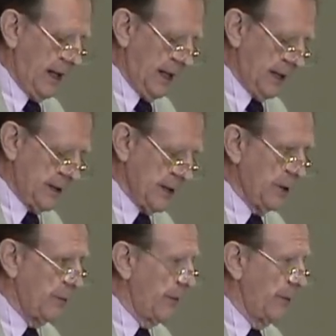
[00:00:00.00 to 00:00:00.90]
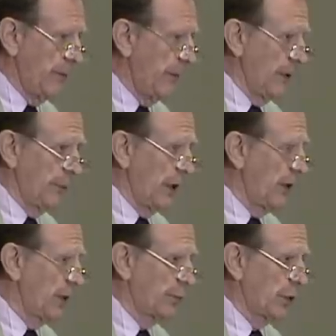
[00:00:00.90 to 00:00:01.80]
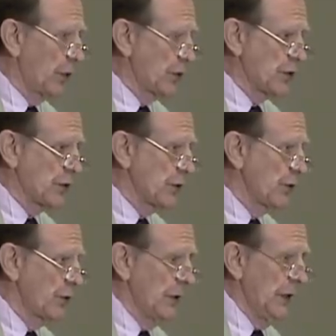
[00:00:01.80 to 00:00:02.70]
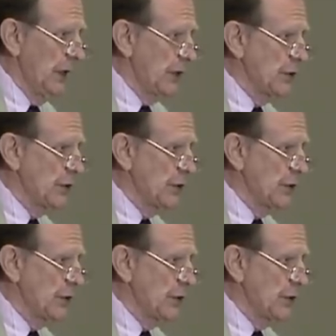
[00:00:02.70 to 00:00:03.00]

and uh, the, the approach to